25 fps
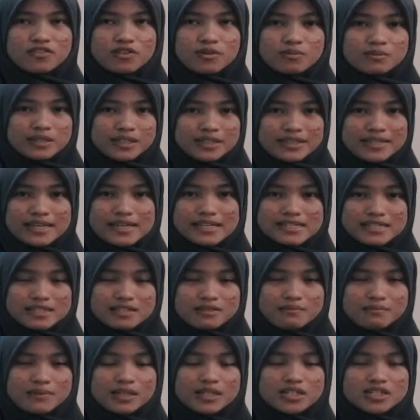from the test
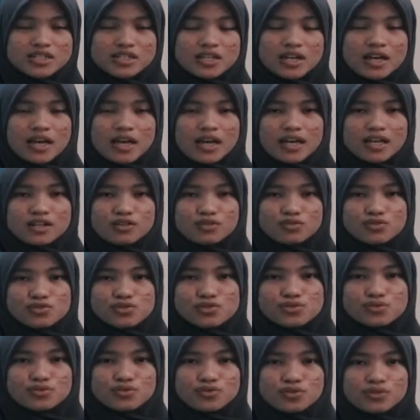image, and
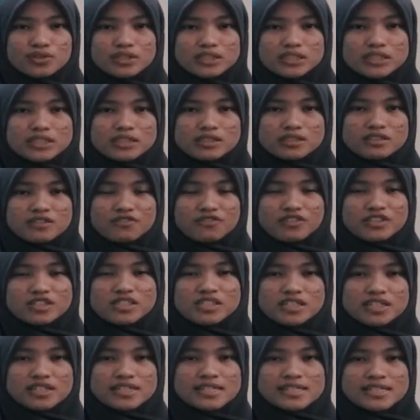also the
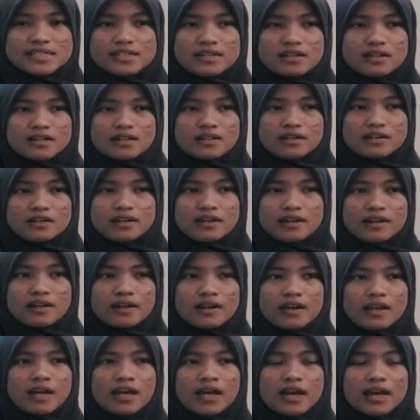features
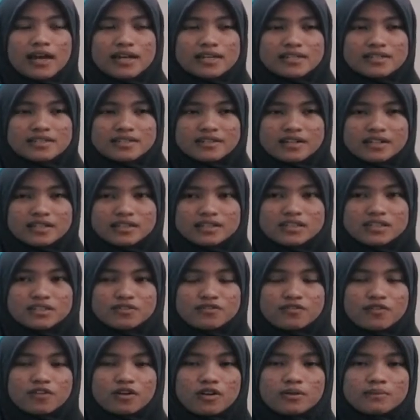extracted
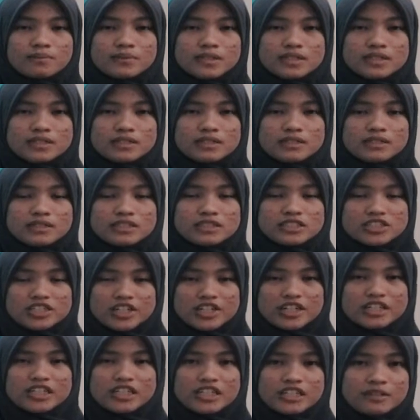from the
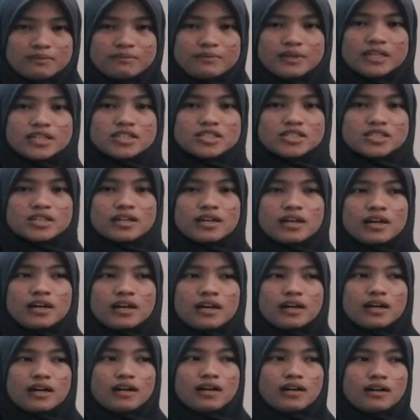training image
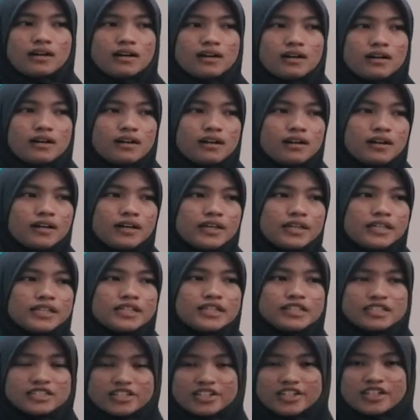in
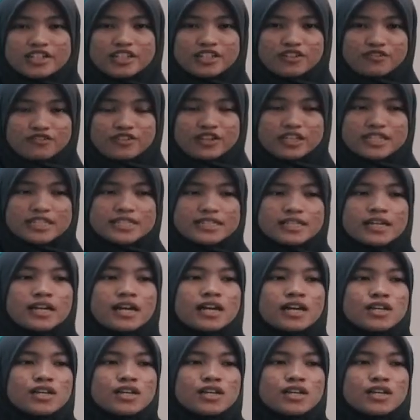the training phase.